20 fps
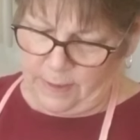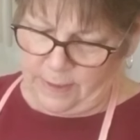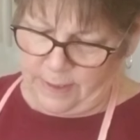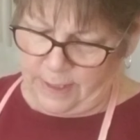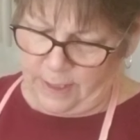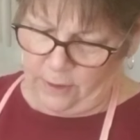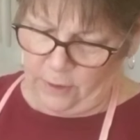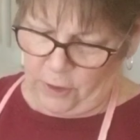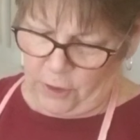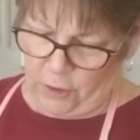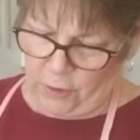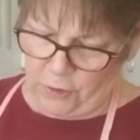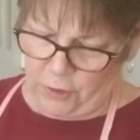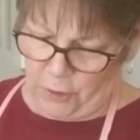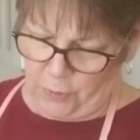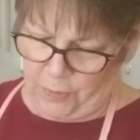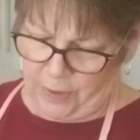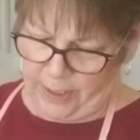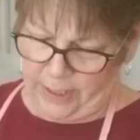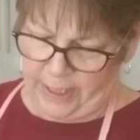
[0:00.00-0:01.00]
dunk your
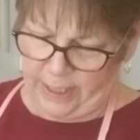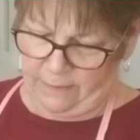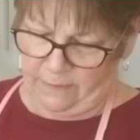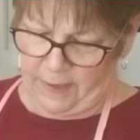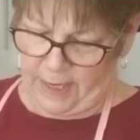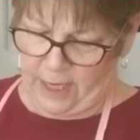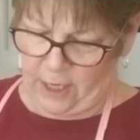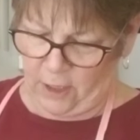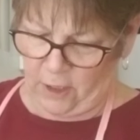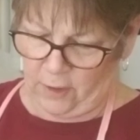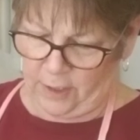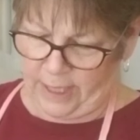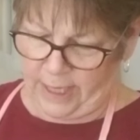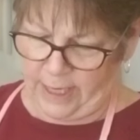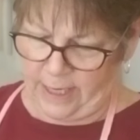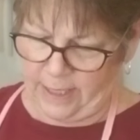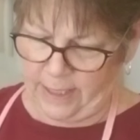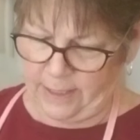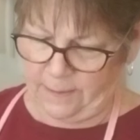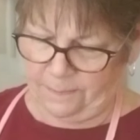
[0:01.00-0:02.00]
donut in there,
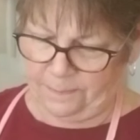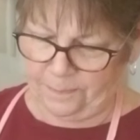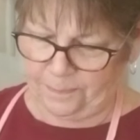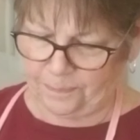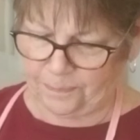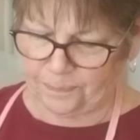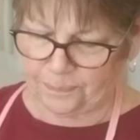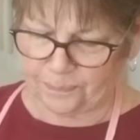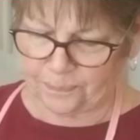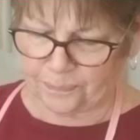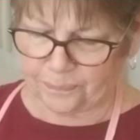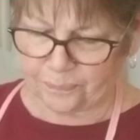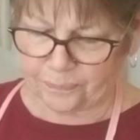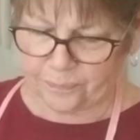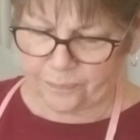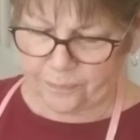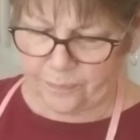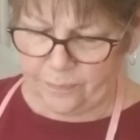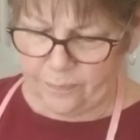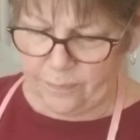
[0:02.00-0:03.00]

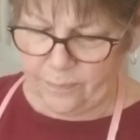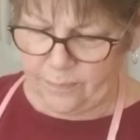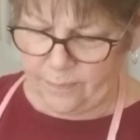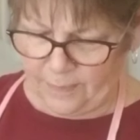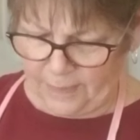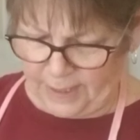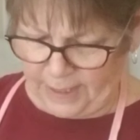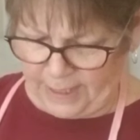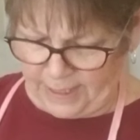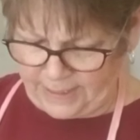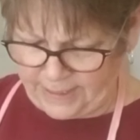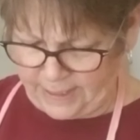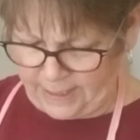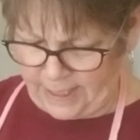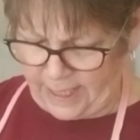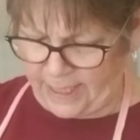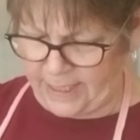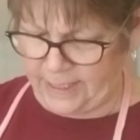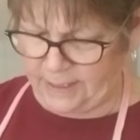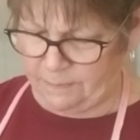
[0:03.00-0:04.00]
it gets a
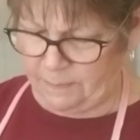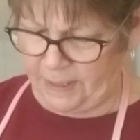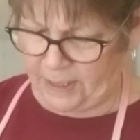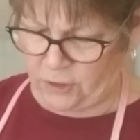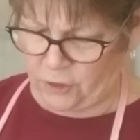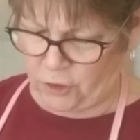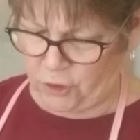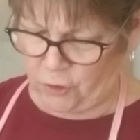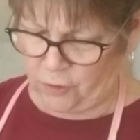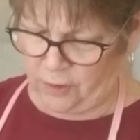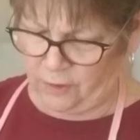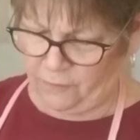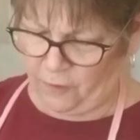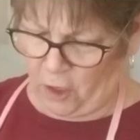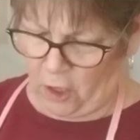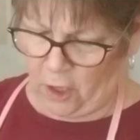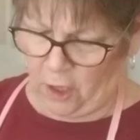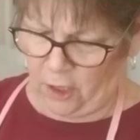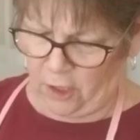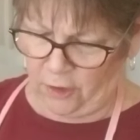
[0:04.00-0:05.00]
nice mixture of
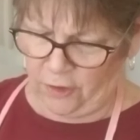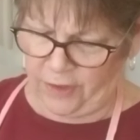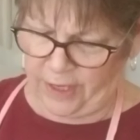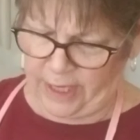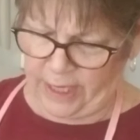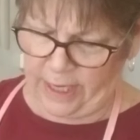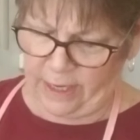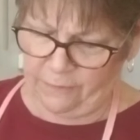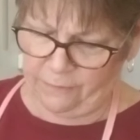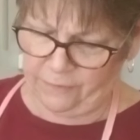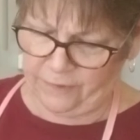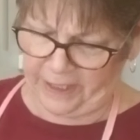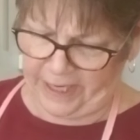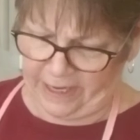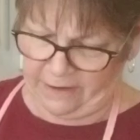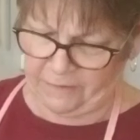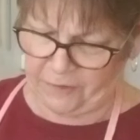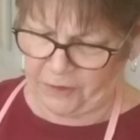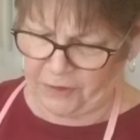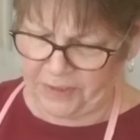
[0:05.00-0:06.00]
all the
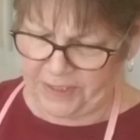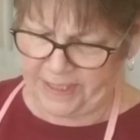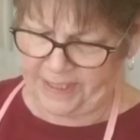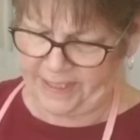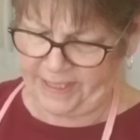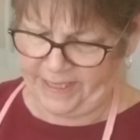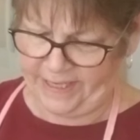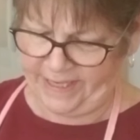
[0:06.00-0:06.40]
flavors.